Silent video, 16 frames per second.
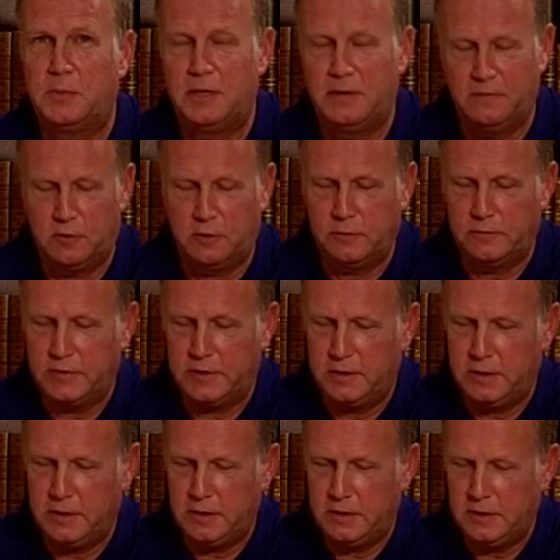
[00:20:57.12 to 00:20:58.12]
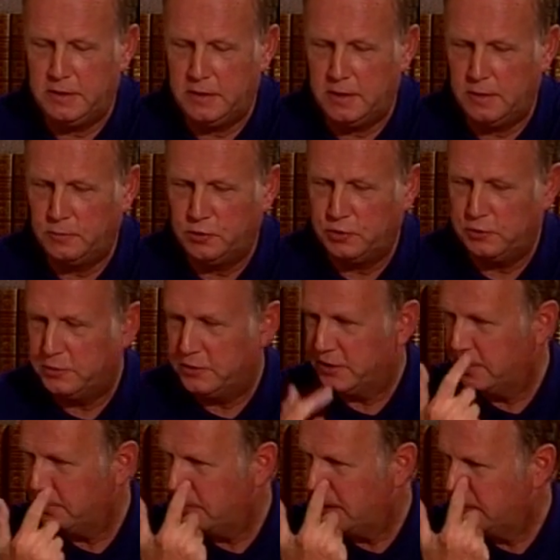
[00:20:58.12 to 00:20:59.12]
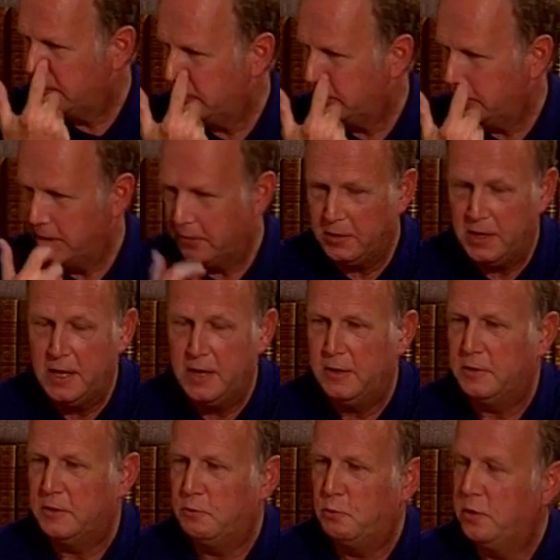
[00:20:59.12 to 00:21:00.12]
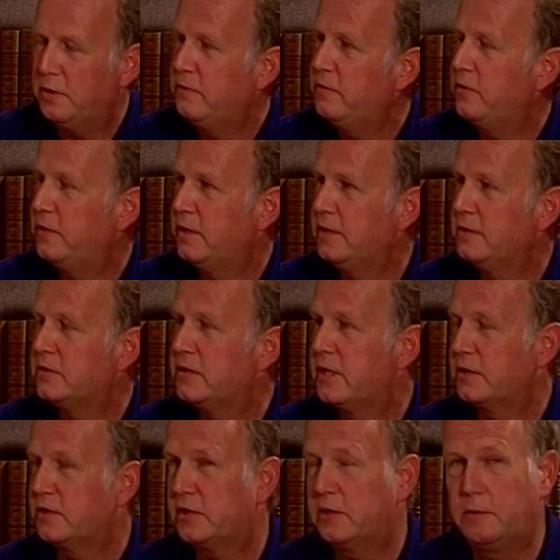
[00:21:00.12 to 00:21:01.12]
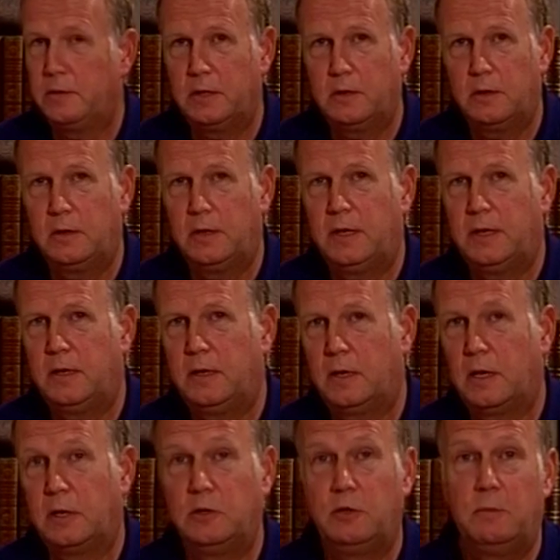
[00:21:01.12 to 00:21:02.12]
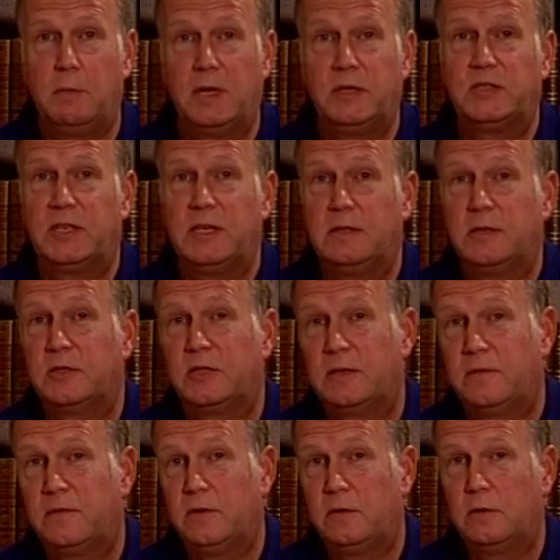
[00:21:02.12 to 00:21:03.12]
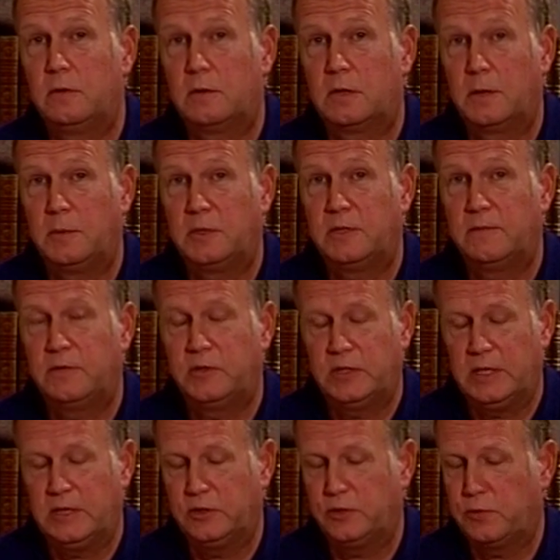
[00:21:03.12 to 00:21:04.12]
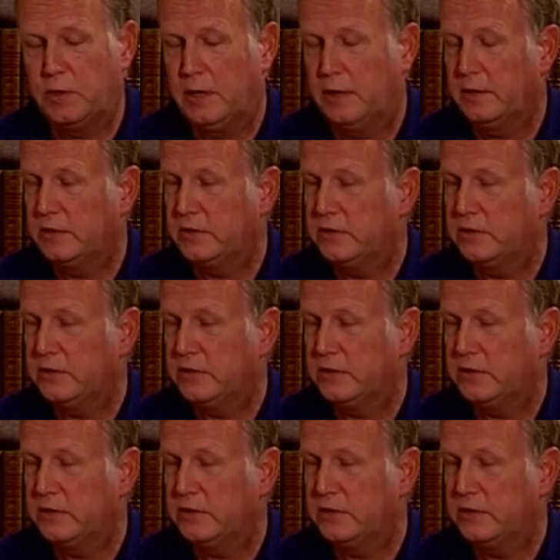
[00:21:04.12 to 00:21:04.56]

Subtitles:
be involved in the Jerusalem Marathon now. One of the things that's going on and you may see this if you're coming to visit Israel,